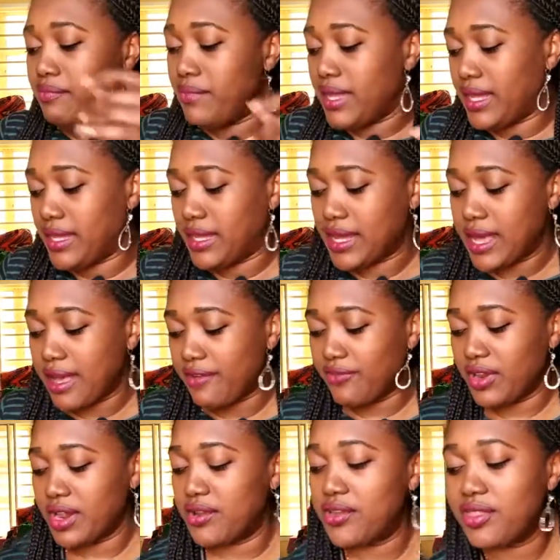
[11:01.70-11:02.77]
make having
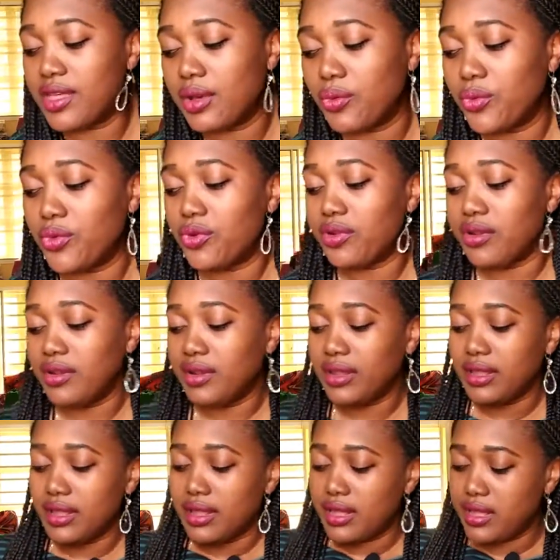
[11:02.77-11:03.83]
another one
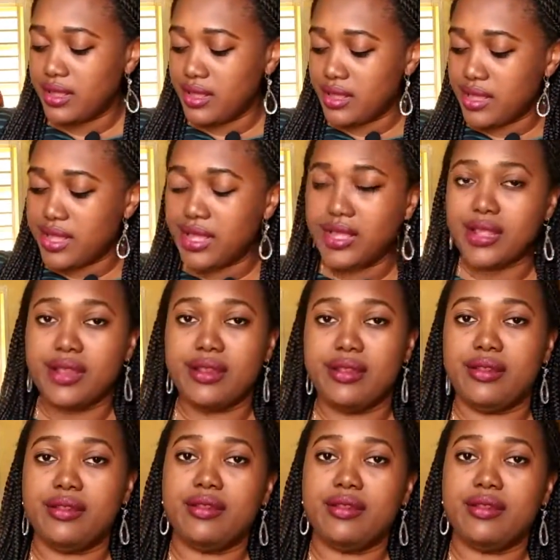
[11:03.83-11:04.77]
in